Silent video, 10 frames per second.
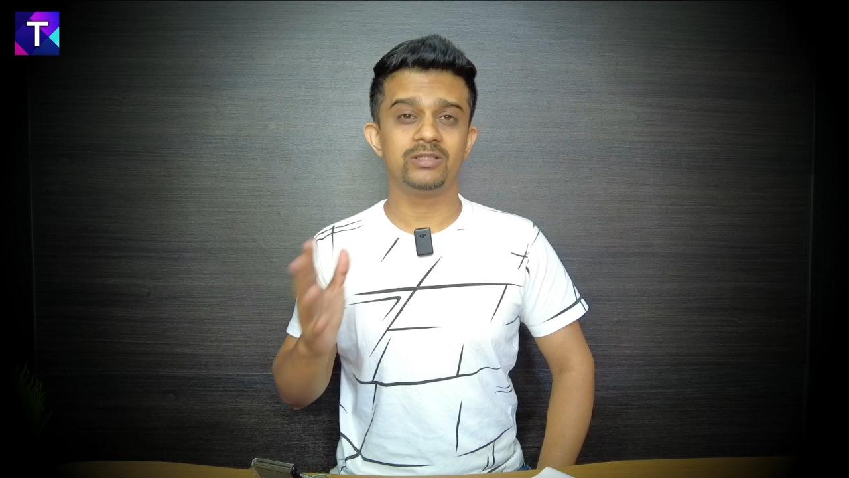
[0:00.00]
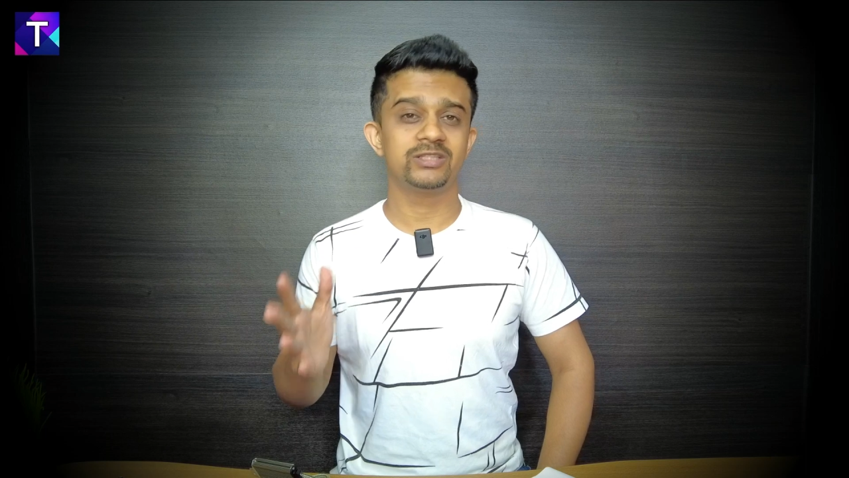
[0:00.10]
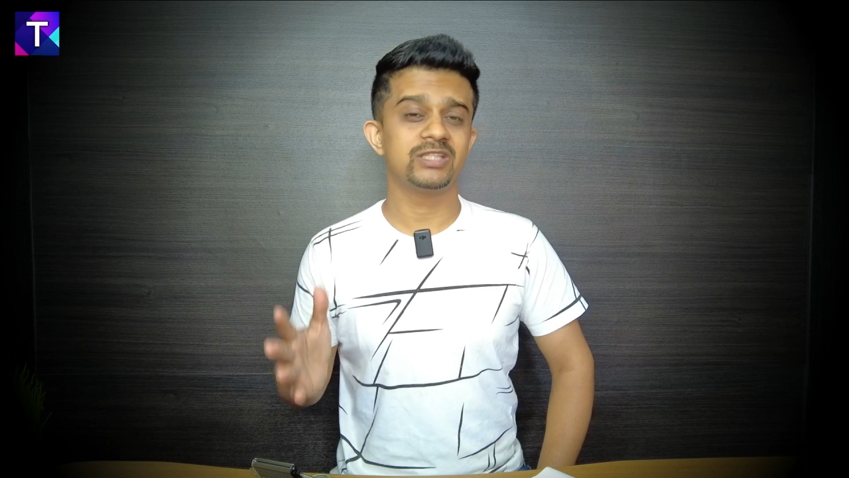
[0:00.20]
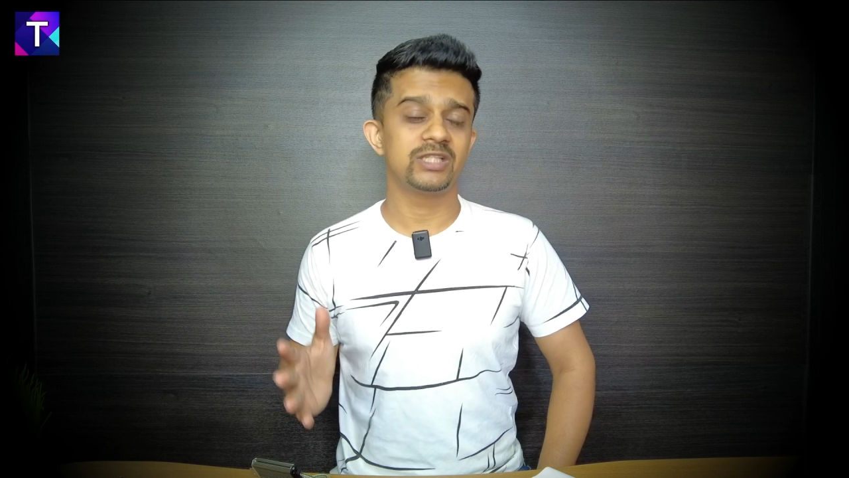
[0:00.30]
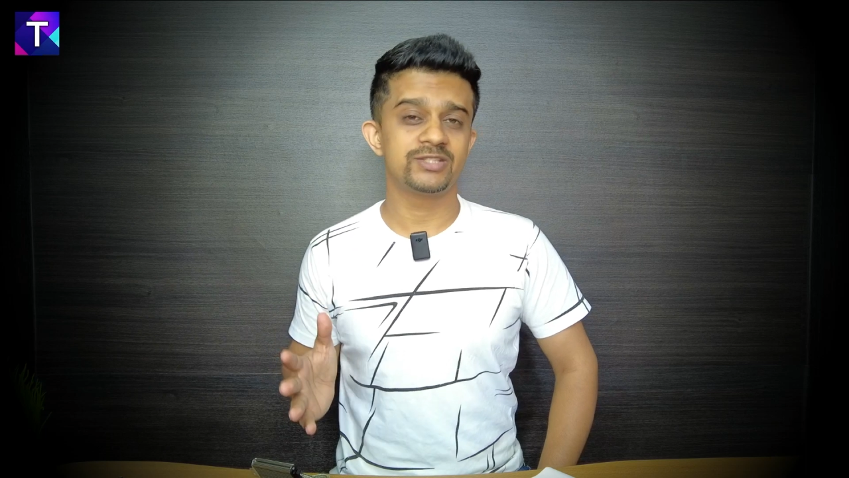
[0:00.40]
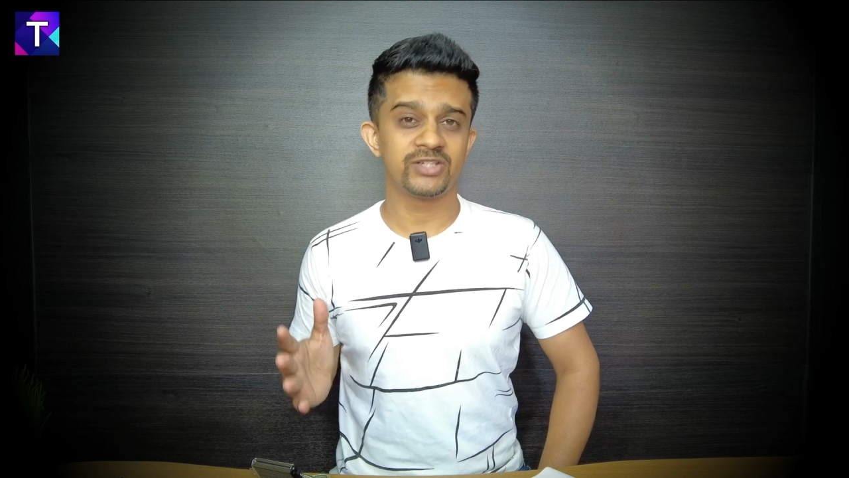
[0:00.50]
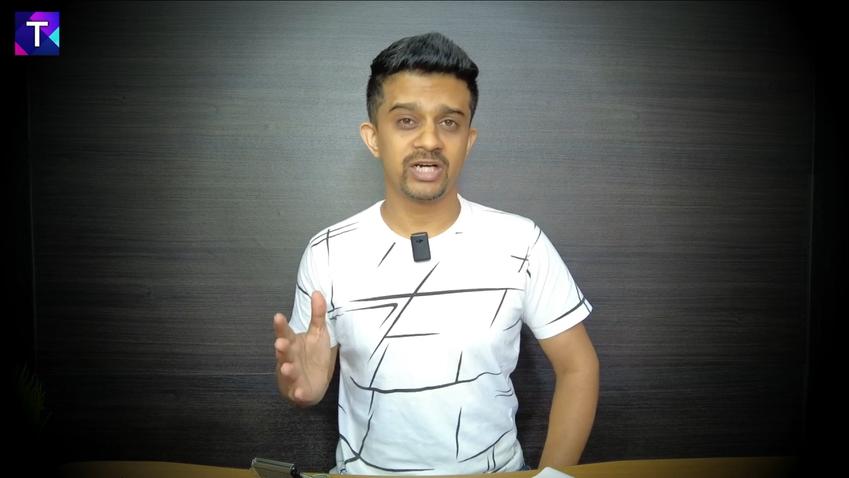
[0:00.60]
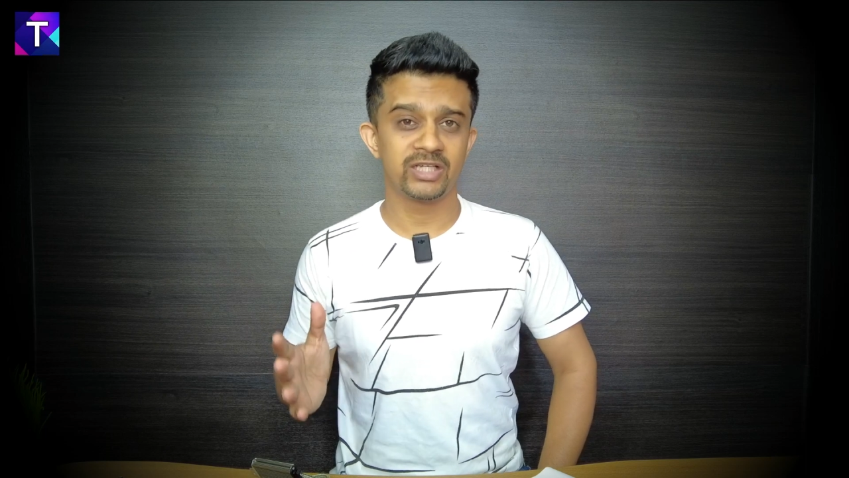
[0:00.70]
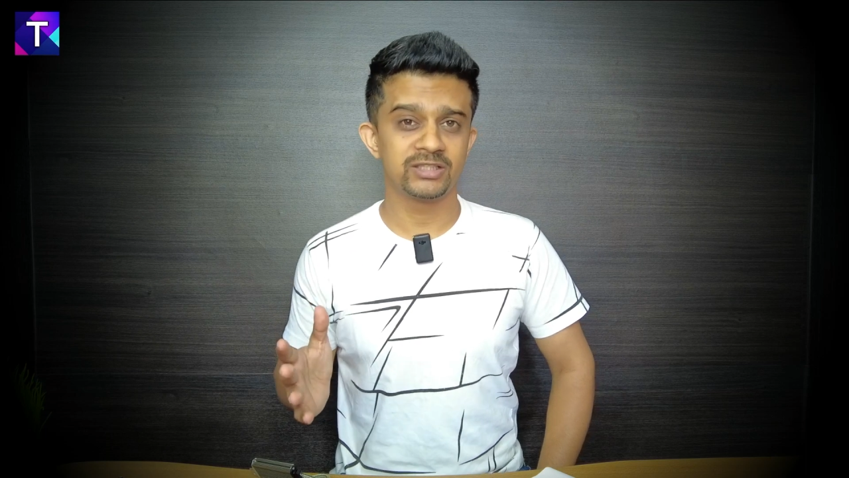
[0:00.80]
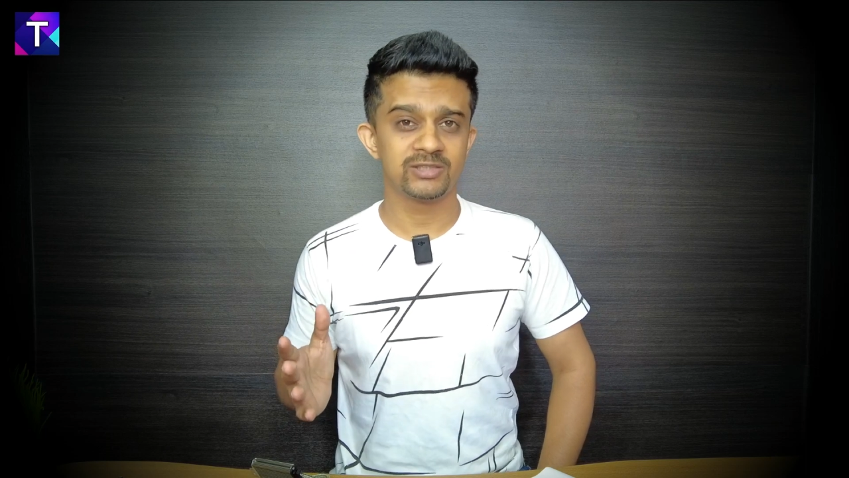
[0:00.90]
the details
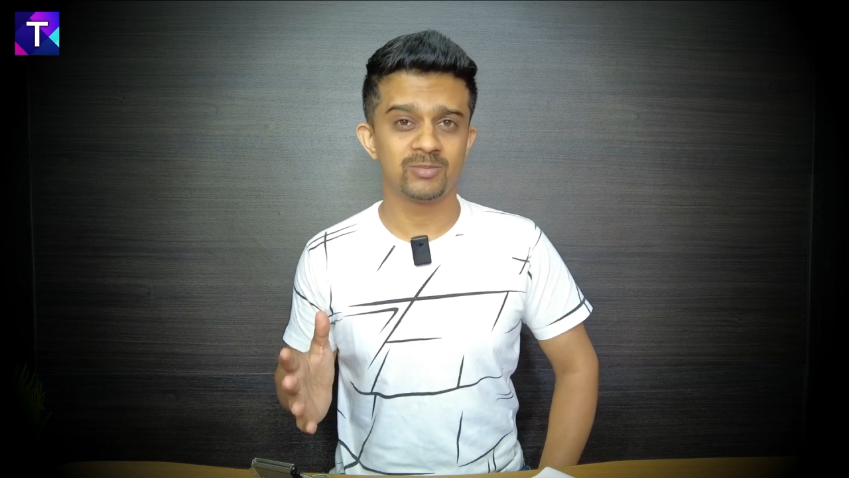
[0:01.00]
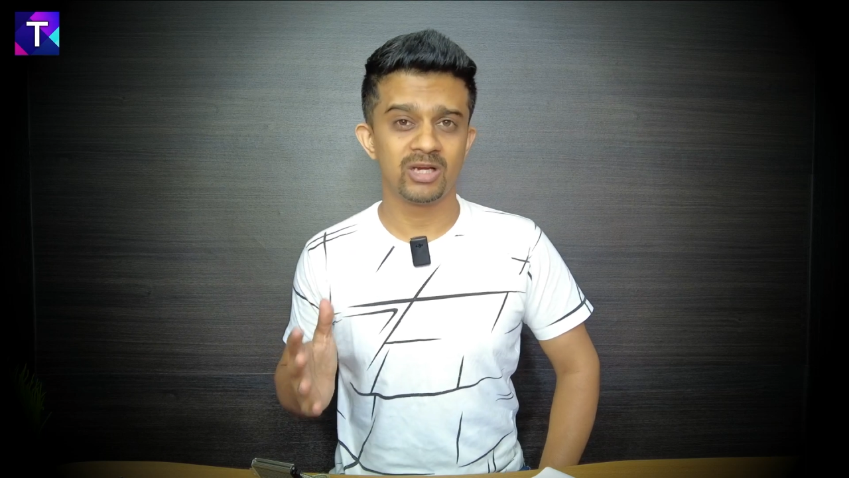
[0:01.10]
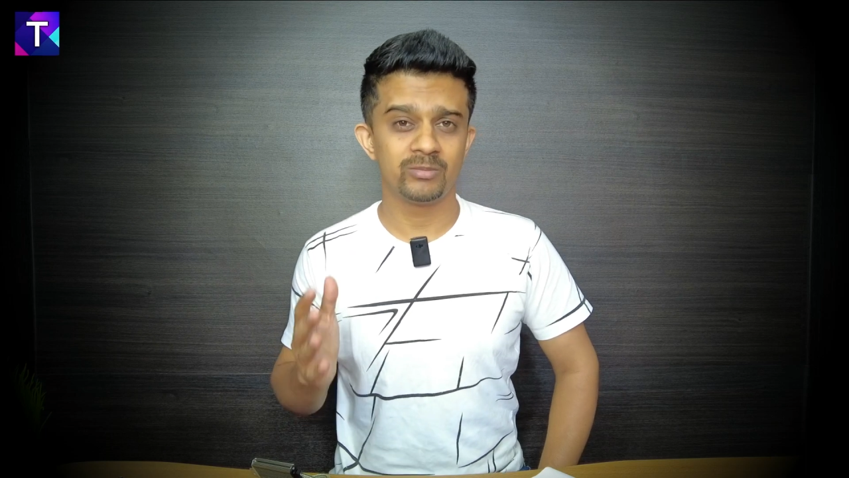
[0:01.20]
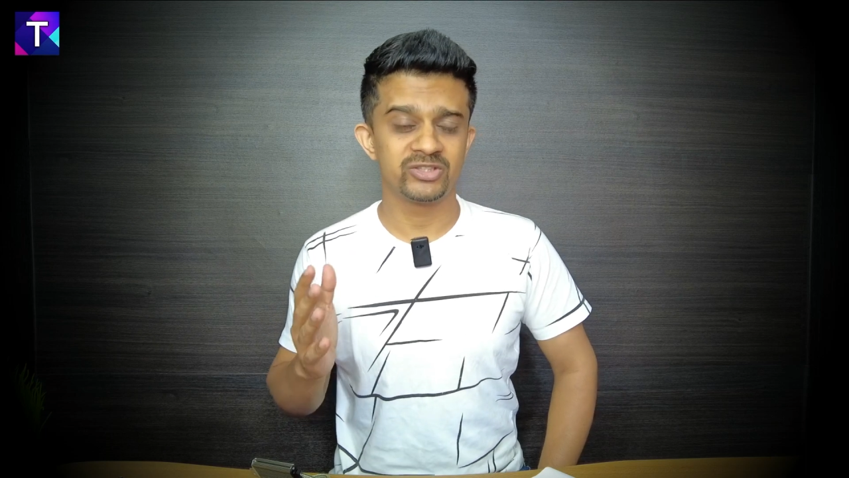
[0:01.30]
regarding this bulb,